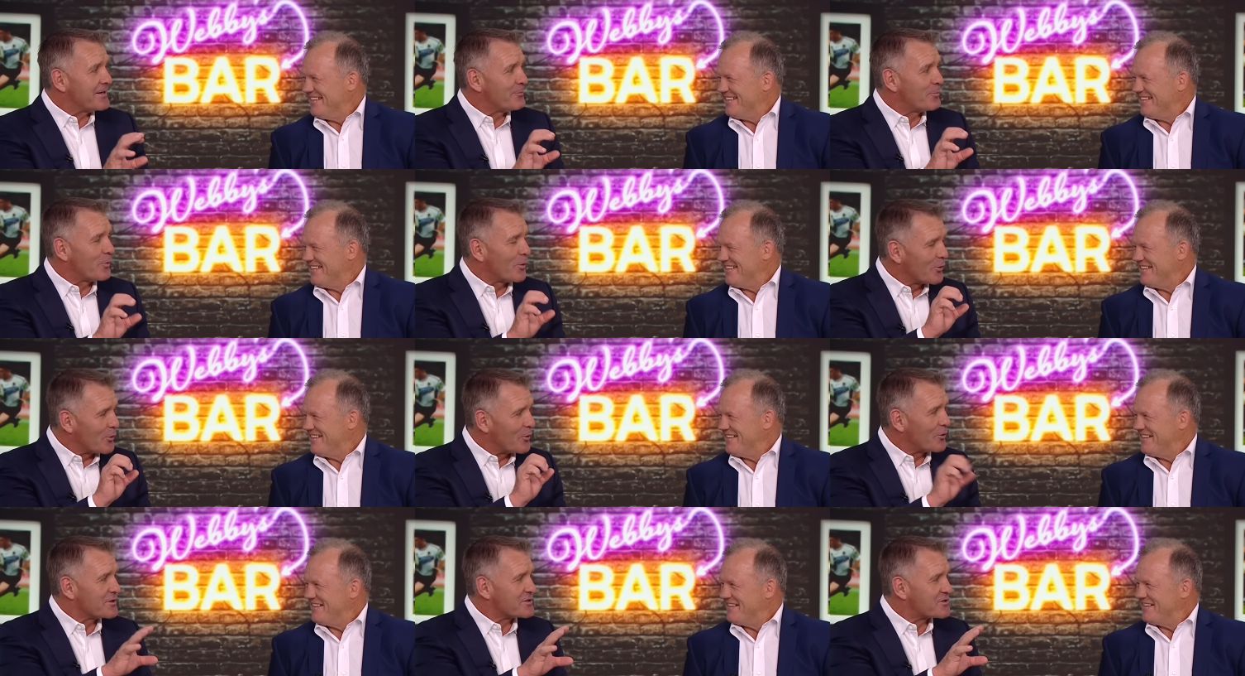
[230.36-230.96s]
Speaker 1: to
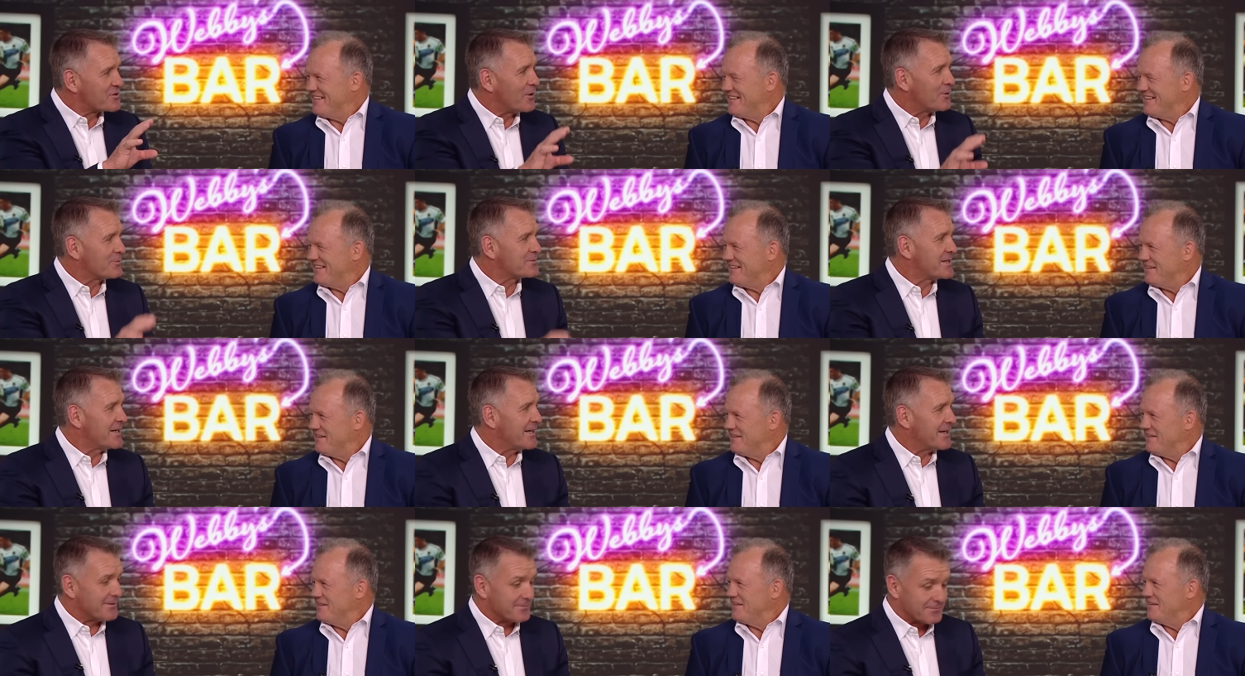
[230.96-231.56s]
pull the stops
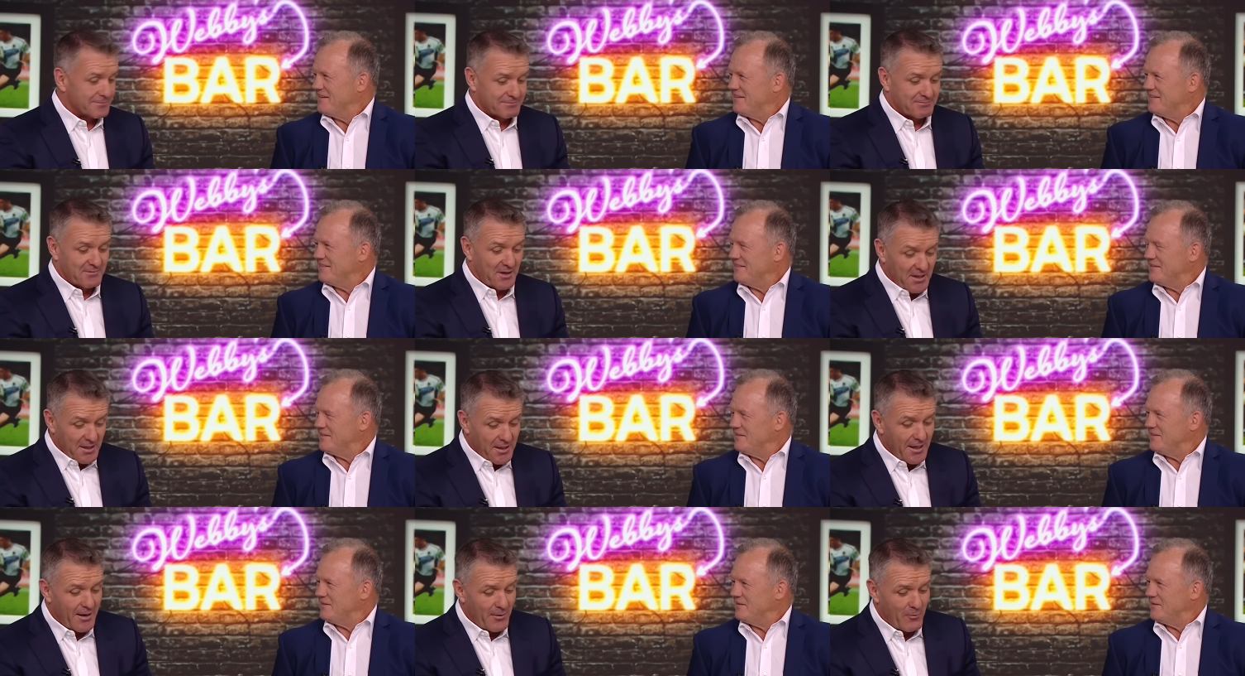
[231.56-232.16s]
out.
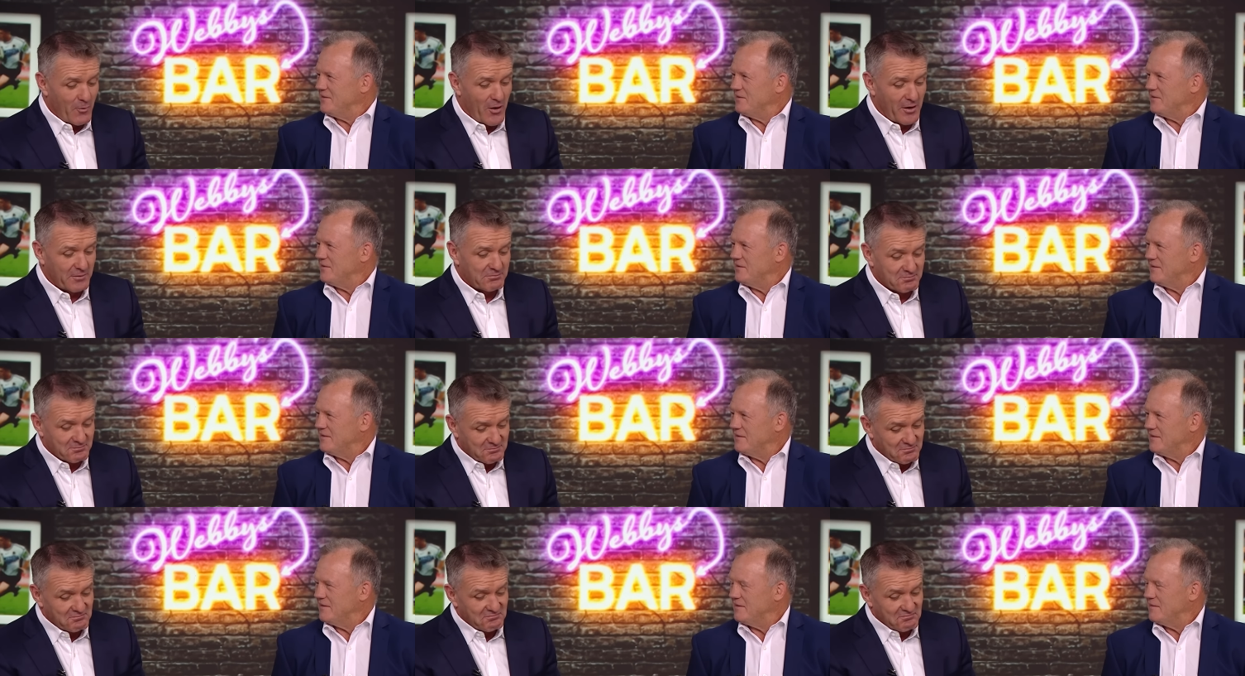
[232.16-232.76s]
And you know what?
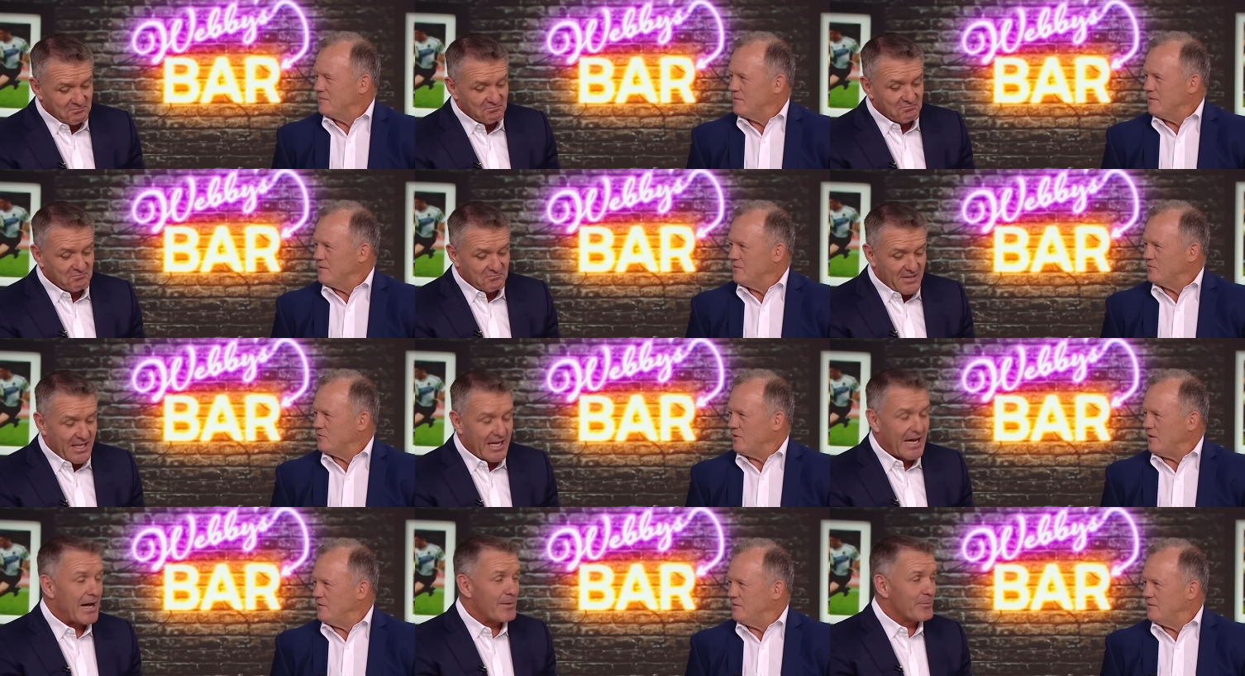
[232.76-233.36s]

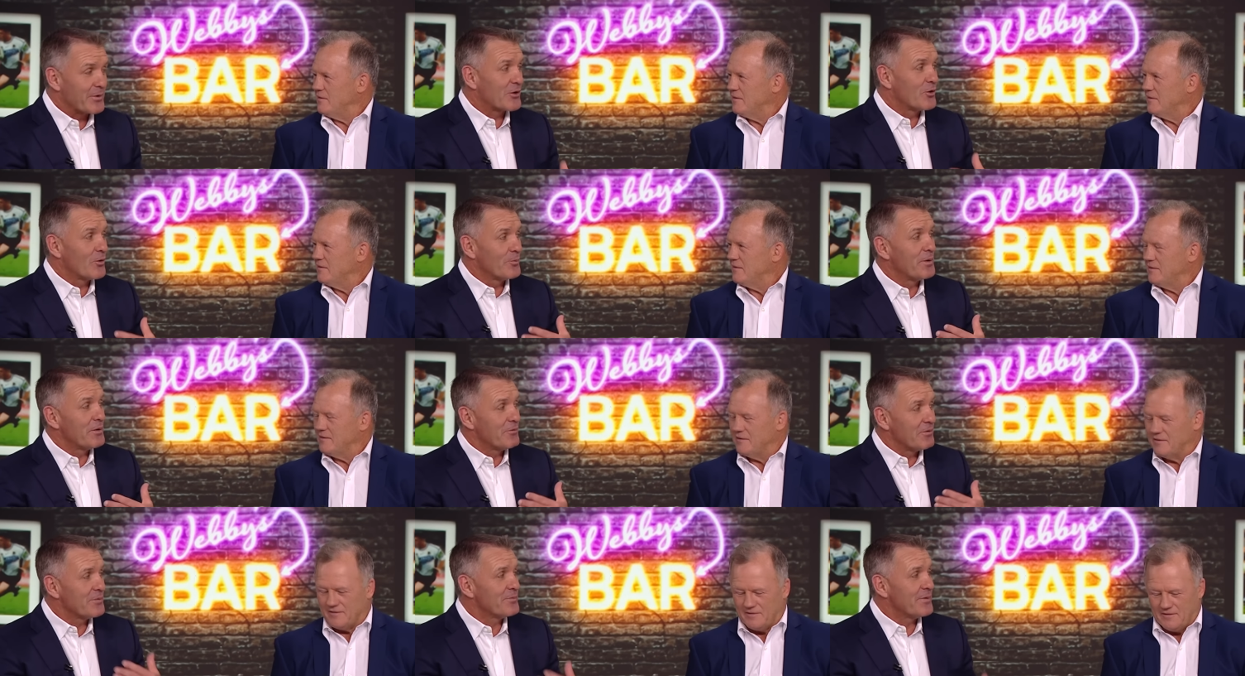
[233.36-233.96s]
So could
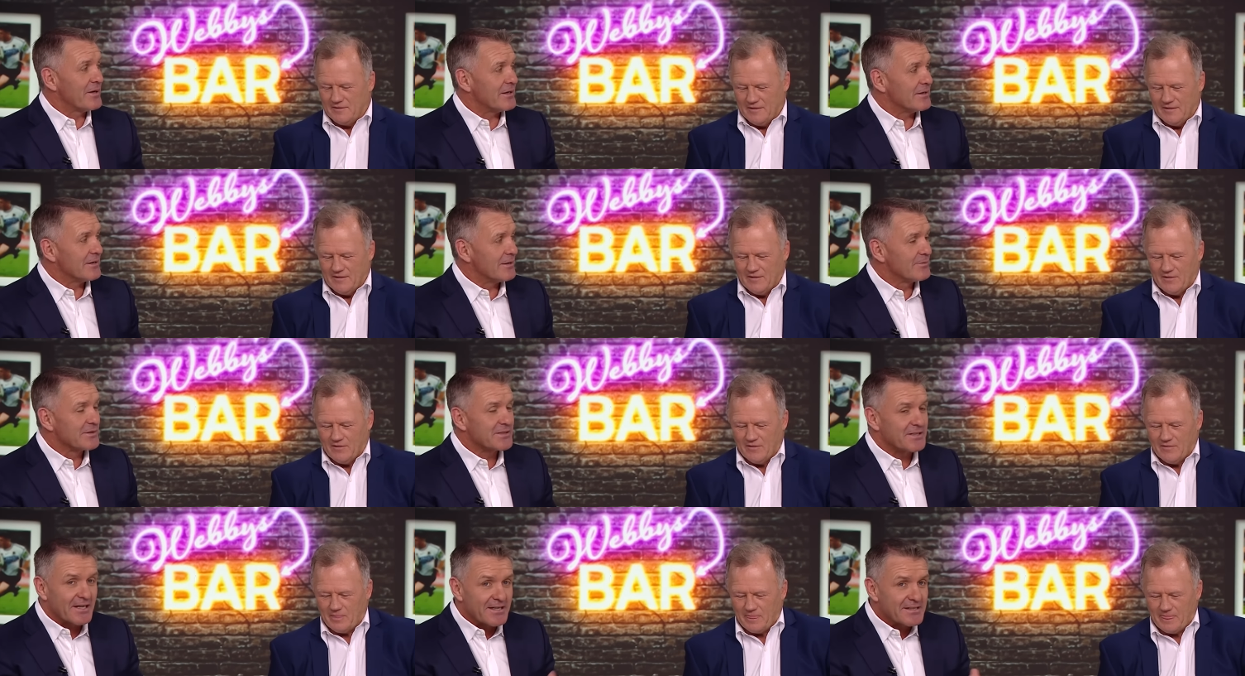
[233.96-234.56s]
be with me. I'm
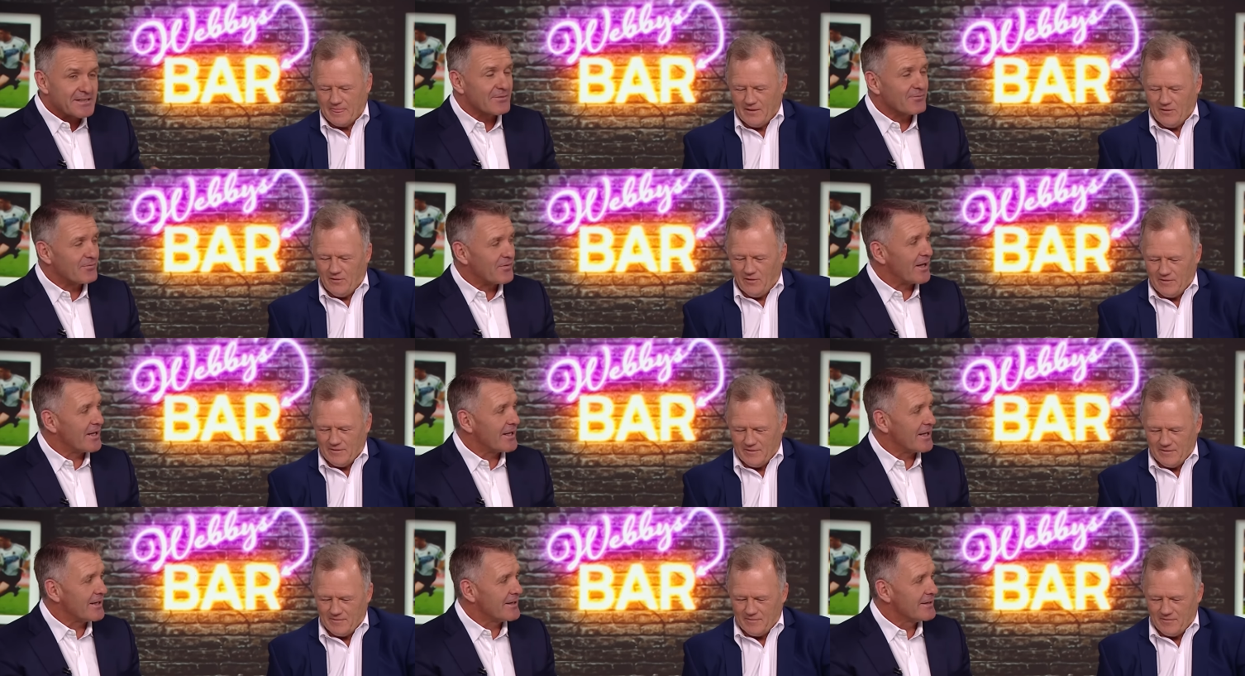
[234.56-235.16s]
a decent I,
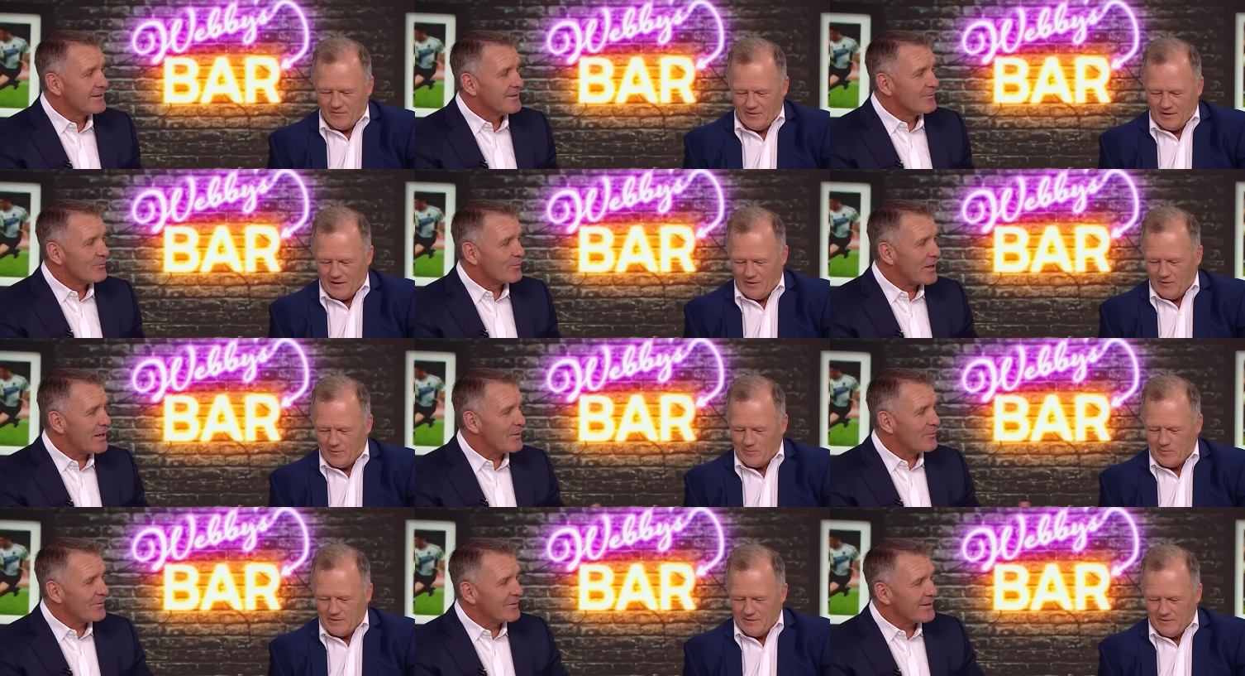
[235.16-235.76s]
fella. I
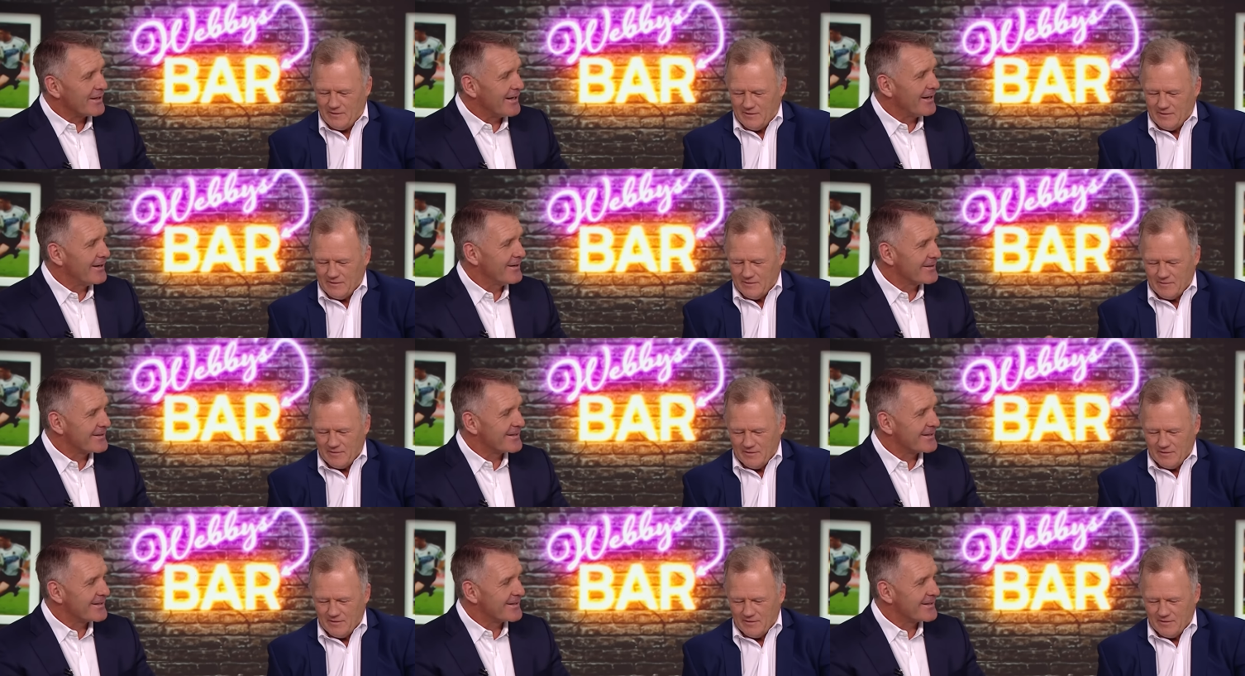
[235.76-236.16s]
know, bit, you know